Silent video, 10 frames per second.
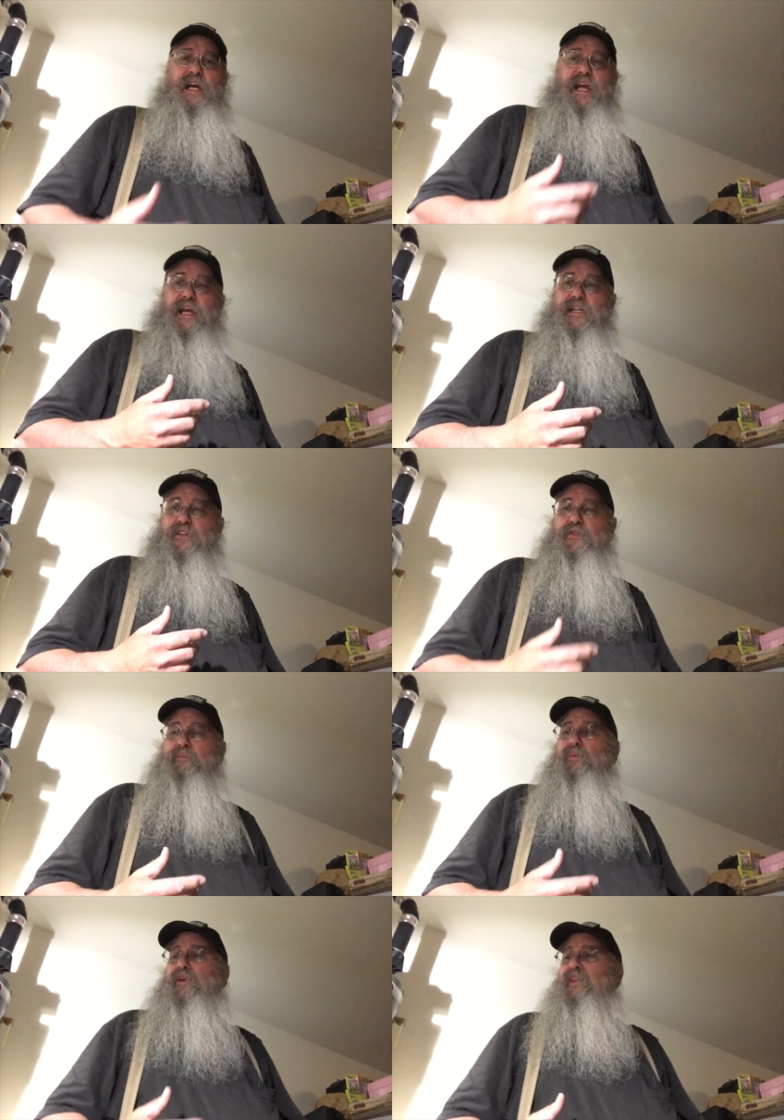and a
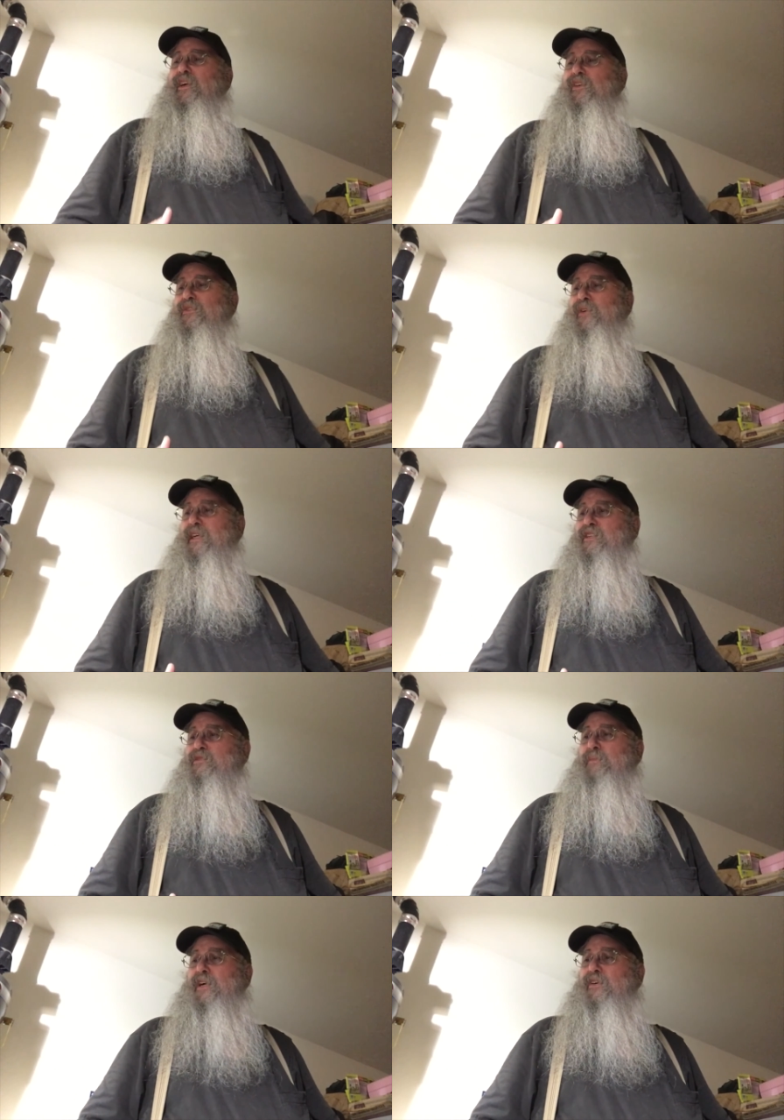3.3
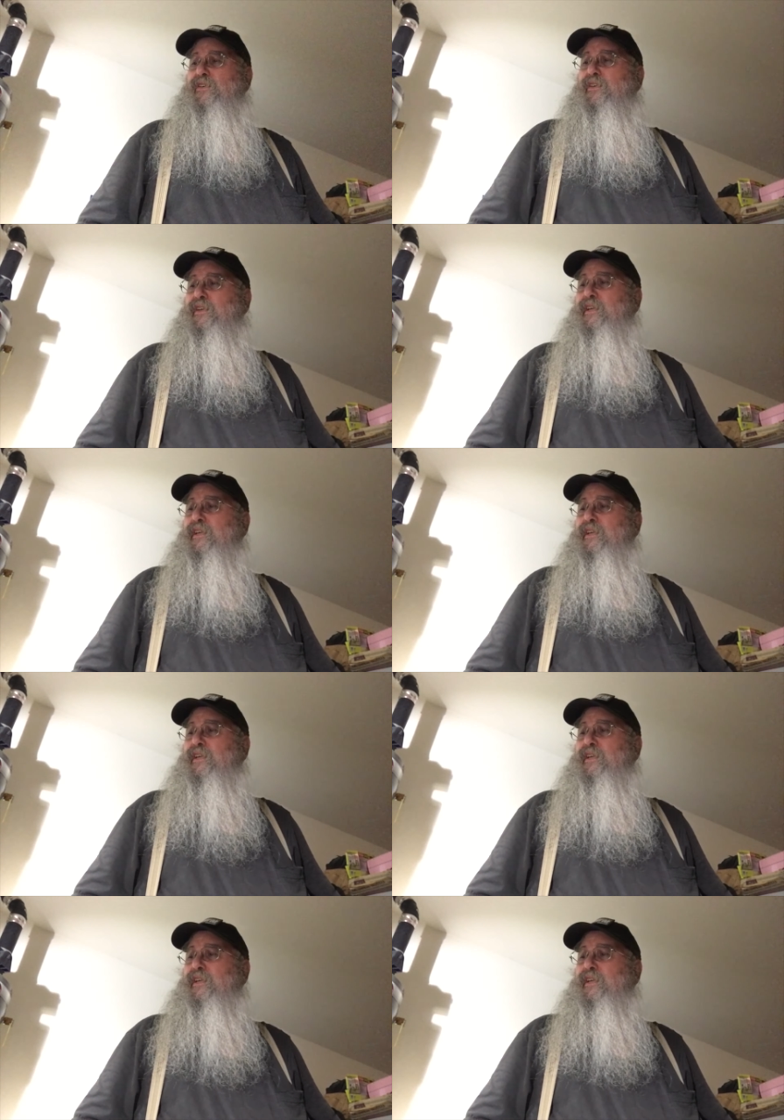inch barrel,